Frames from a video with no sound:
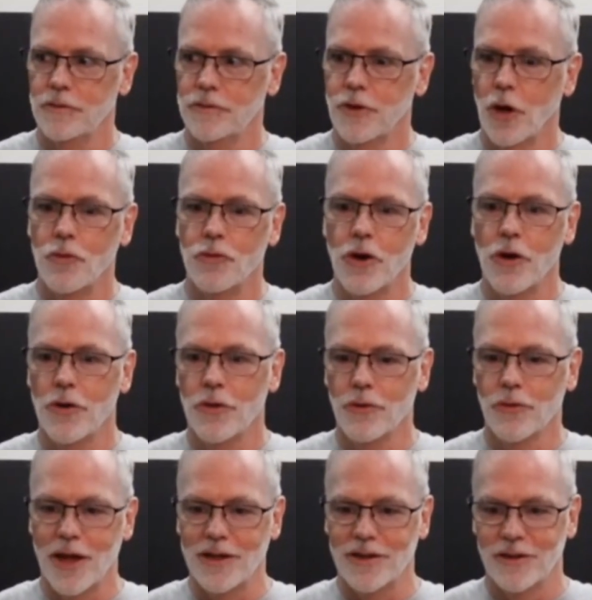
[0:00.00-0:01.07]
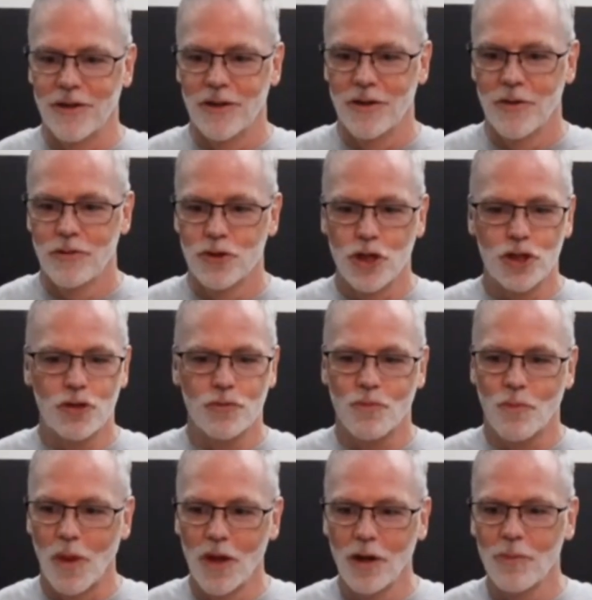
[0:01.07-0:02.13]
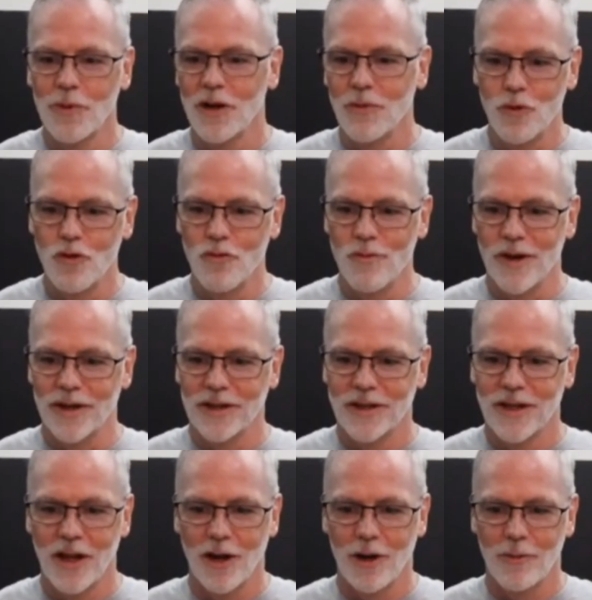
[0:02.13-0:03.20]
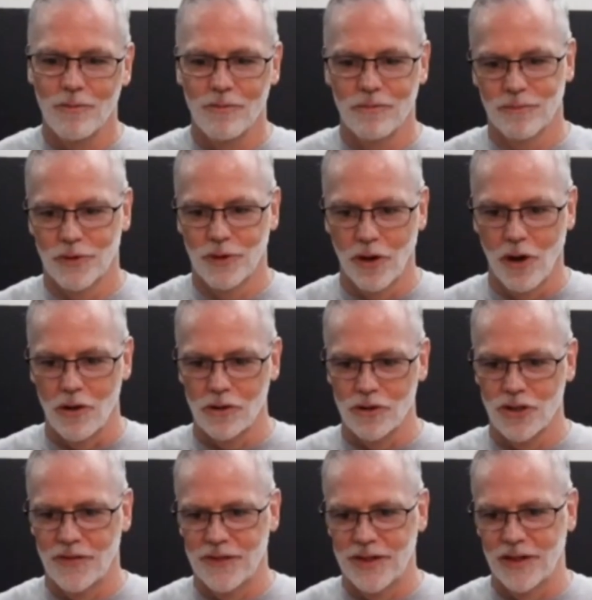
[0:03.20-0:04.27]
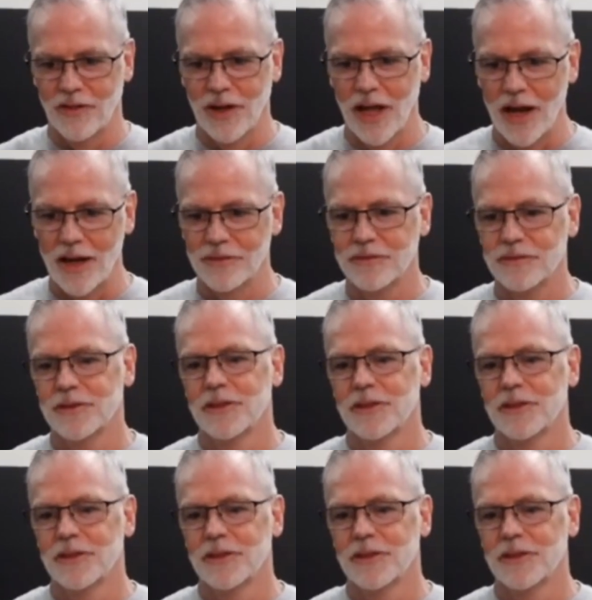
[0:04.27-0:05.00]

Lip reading: don't know that just a little bit of movement could help the longevity of life.